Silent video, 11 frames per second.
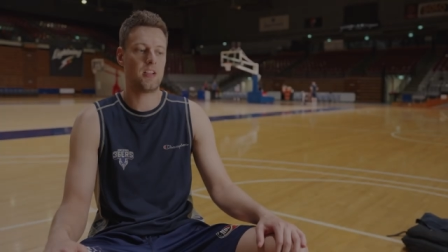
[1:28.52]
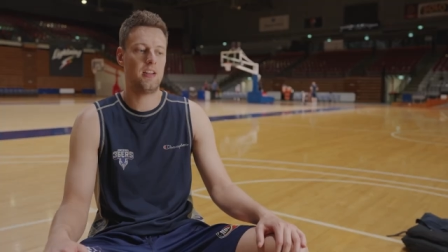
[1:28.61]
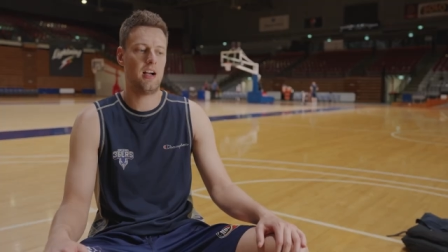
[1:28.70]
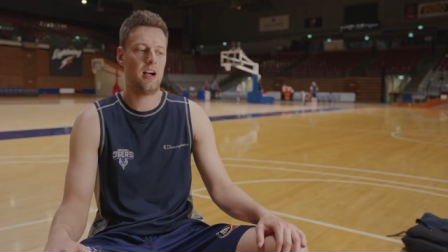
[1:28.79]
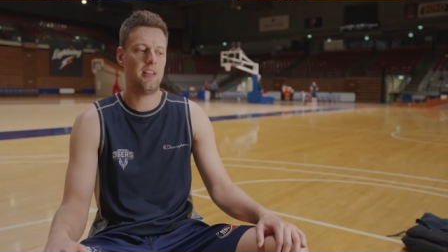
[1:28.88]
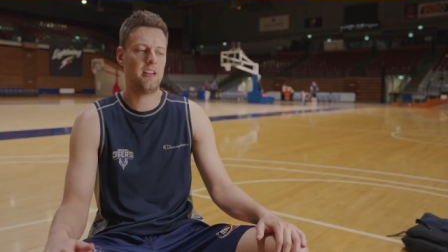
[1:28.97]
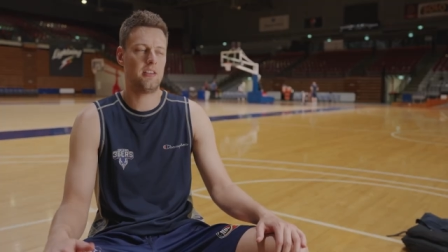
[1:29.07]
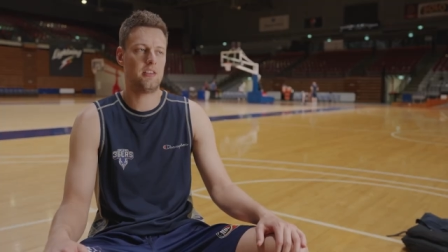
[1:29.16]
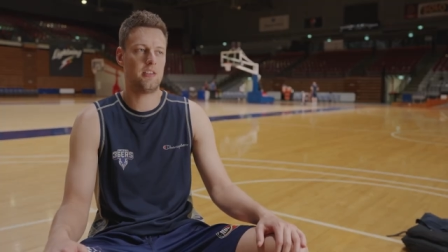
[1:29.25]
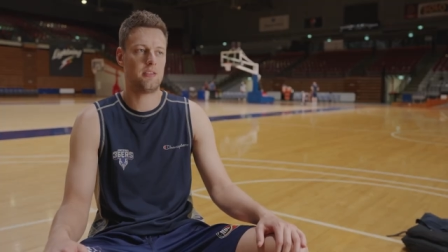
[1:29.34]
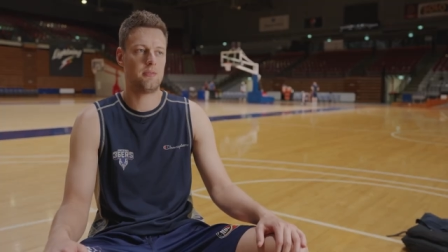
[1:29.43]
No, I think it's
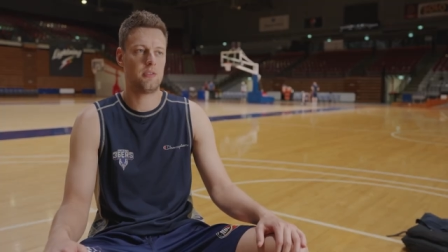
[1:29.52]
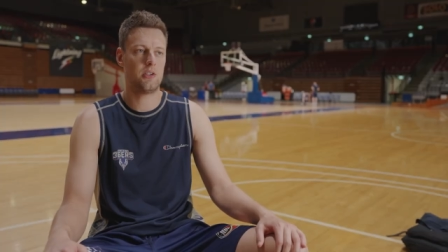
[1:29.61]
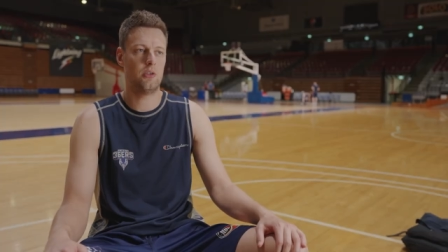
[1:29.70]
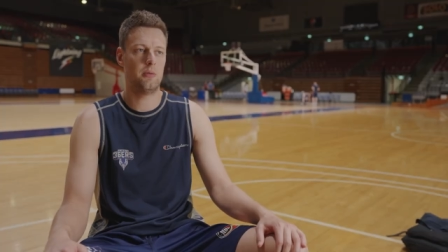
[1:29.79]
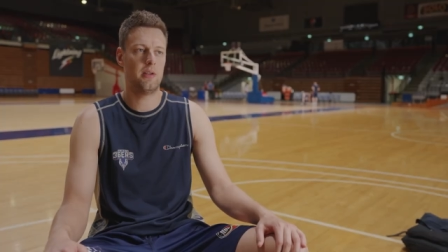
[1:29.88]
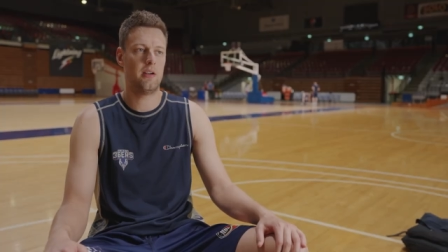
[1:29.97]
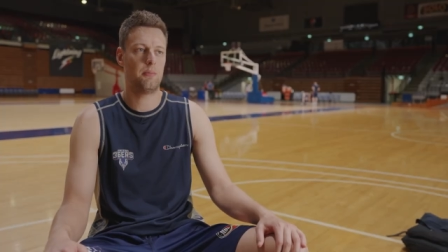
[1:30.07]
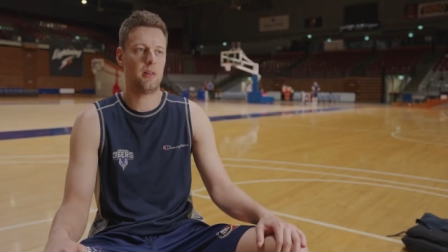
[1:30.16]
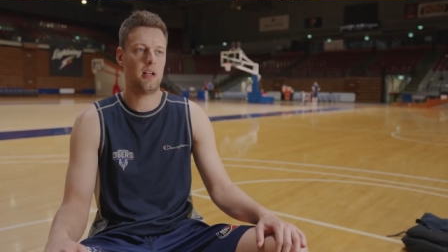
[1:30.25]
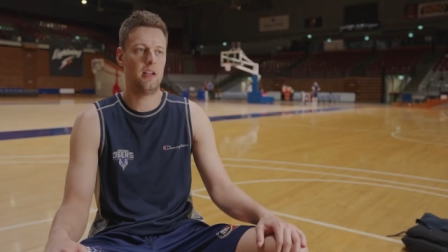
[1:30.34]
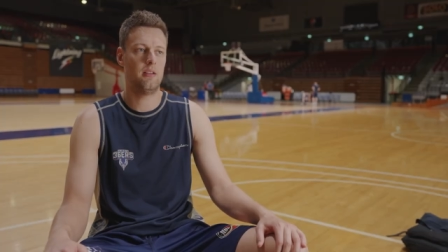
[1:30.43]
just cool to be able to
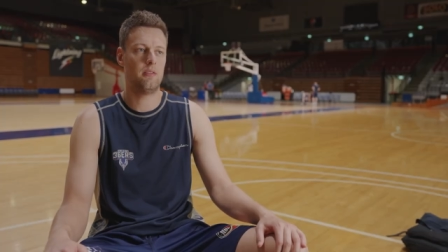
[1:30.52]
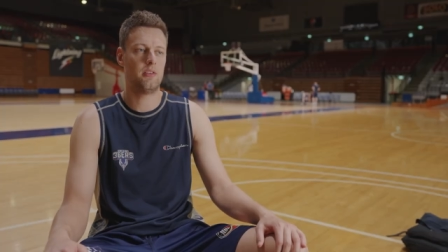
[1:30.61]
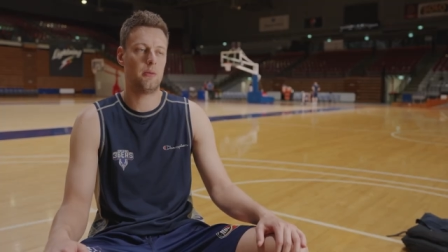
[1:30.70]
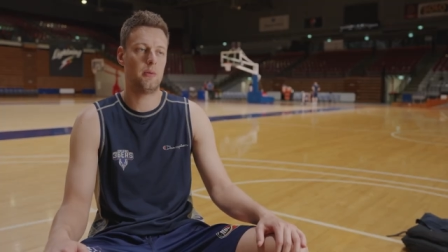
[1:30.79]
play so